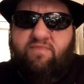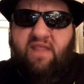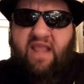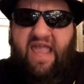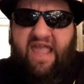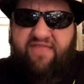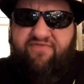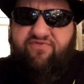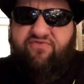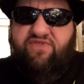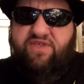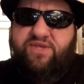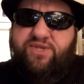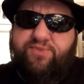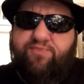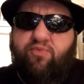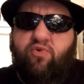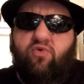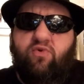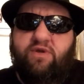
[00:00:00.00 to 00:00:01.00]
at this
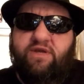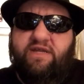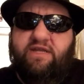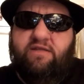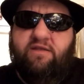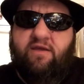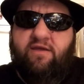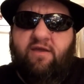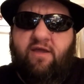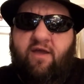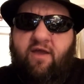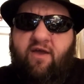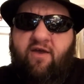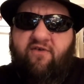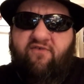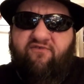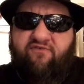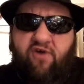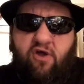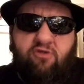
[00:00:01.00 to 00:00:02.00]
point,
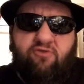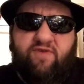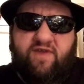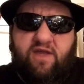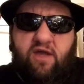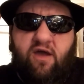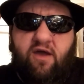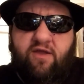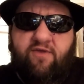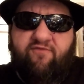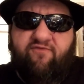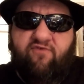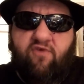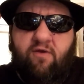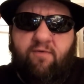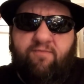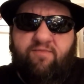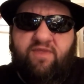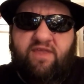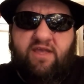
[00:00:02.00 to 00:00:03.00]
following on
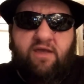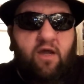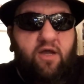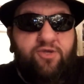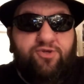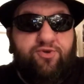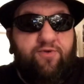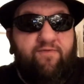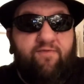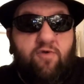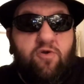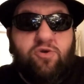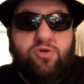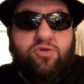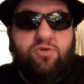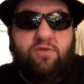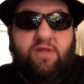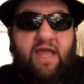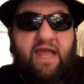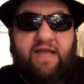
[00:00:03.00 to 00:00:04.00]
from the
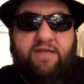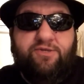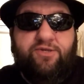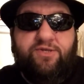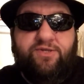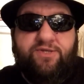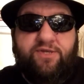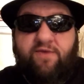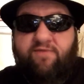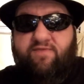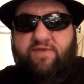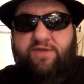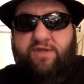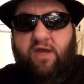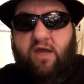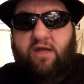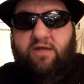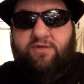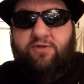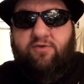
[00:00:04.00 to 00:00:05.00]
controversial actions of the
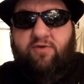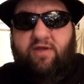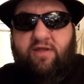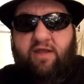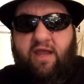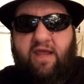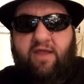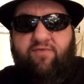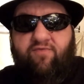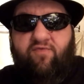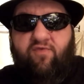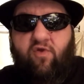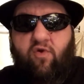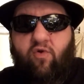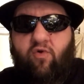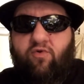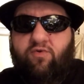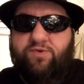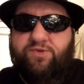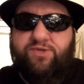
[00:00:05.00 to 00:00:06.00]
Doctor and, and the
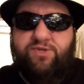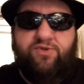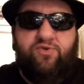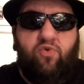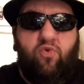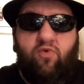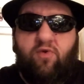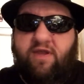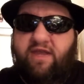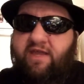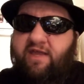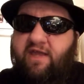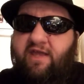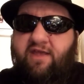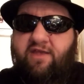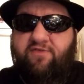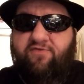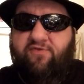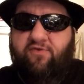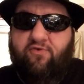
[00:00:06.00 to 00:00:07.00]
whole story
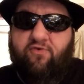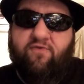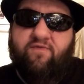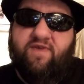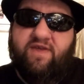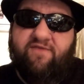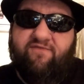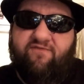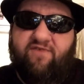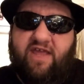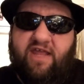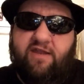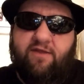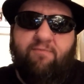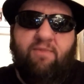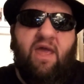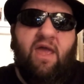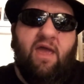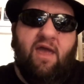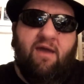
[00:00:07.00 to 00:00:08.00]
in the Whovian
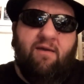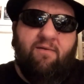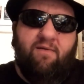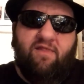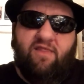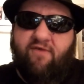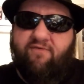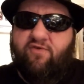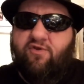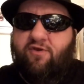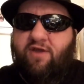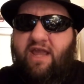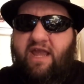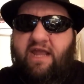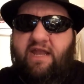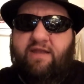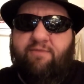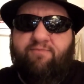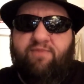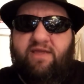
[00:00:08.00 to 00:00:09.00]
fandom. Love it or
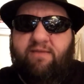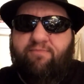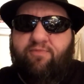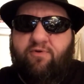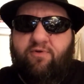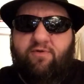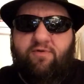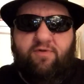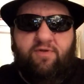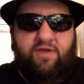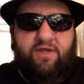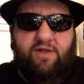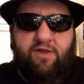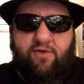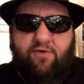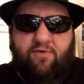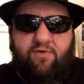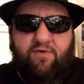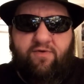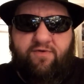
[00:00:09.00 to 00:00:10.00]
hate it, people, you
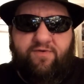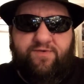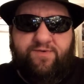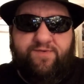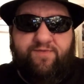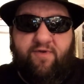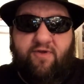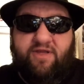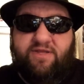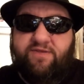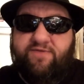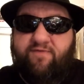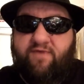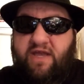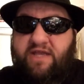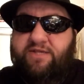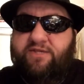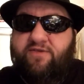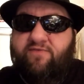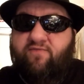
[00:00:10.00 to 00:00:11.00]
know, it was very
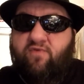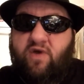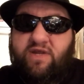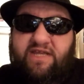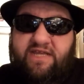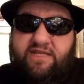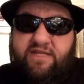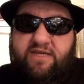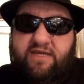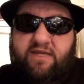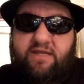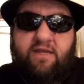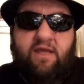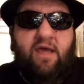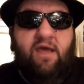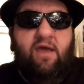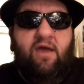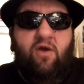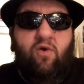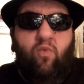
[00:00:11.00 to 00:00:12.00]
divisive what he did,
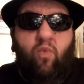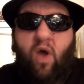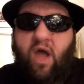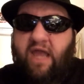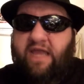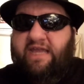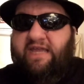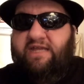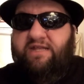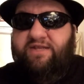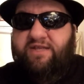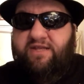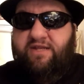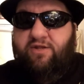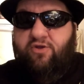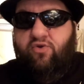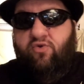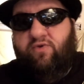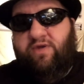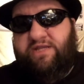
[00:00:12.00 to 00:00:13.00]
why he did
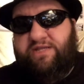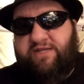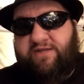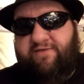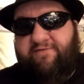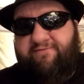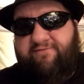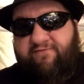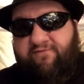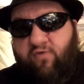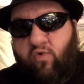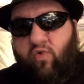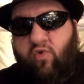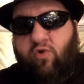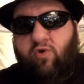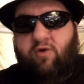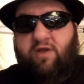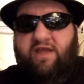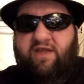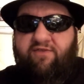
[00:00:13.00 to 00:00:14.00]
it, who he did it
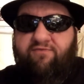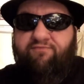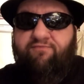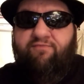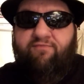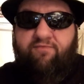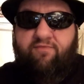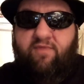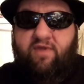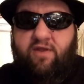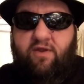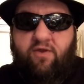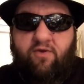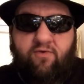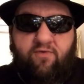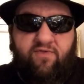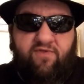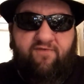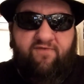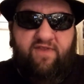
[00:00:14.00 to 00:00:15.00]
for in, you
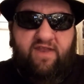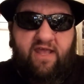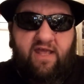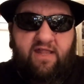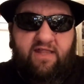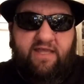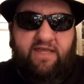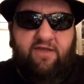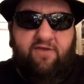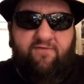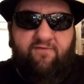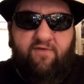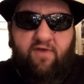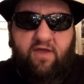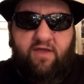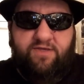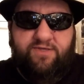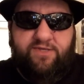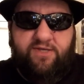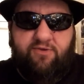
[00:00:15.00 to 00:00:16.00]
know, the finale of
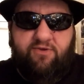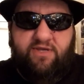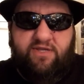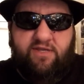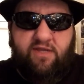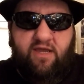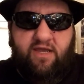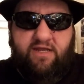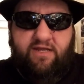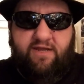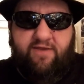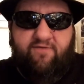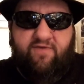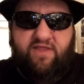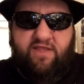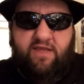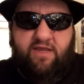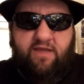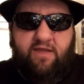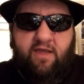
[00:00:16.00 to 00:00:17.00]
uh, Series nine and
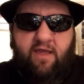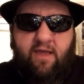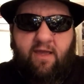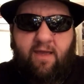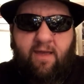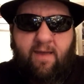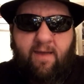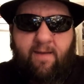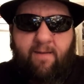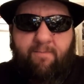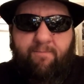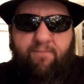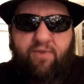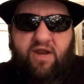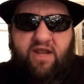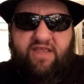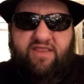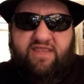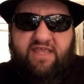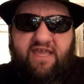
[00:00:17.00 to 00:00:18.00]
everything.
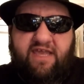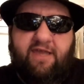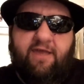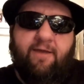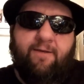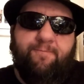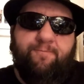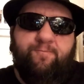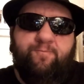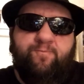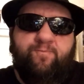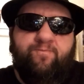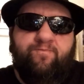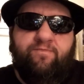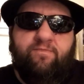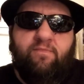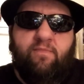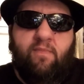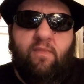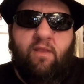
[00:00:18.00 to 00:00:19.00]
But I think
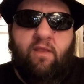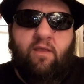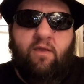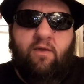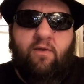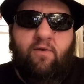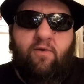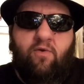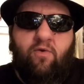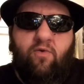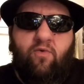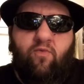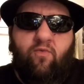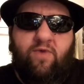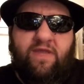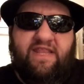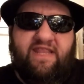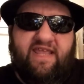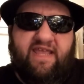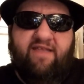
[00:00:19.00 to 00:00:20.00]

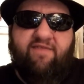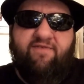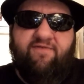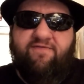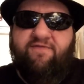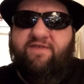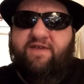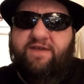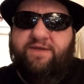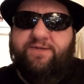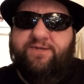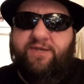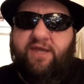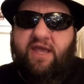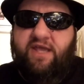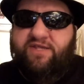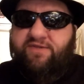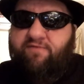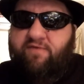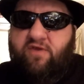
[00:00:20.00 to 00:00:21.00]
we needed this
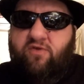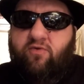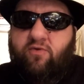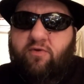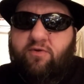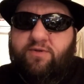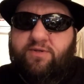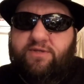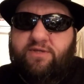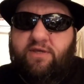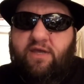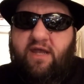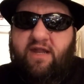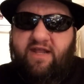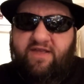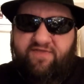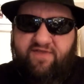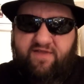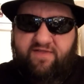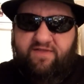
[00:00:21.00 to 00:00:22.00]
as viewers, and
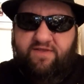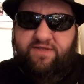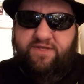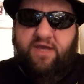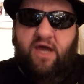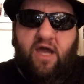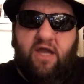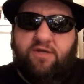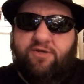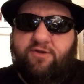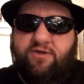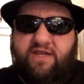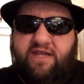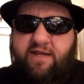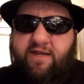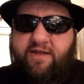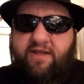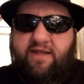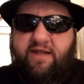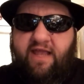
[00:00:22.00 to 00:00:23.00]
I think the Doctor
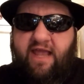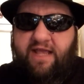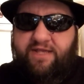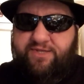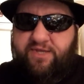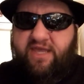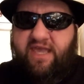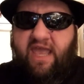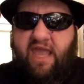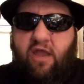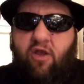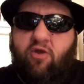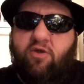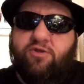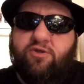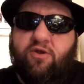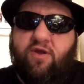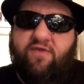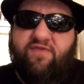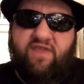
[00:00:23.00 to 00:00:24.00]
needed it as a
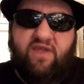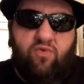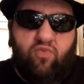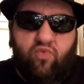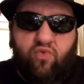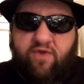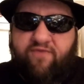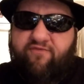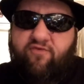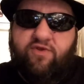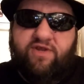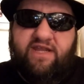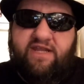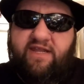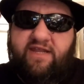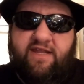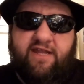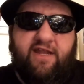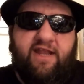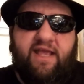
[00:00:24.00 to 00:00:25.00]
character. I think River
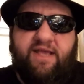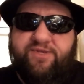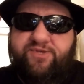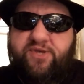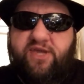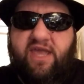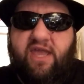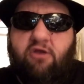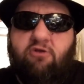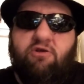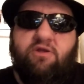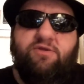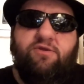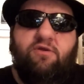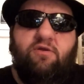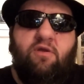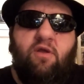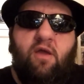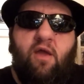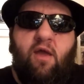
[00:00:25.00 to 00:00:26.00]
needed it as a
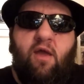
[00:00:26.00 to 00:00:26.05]
character,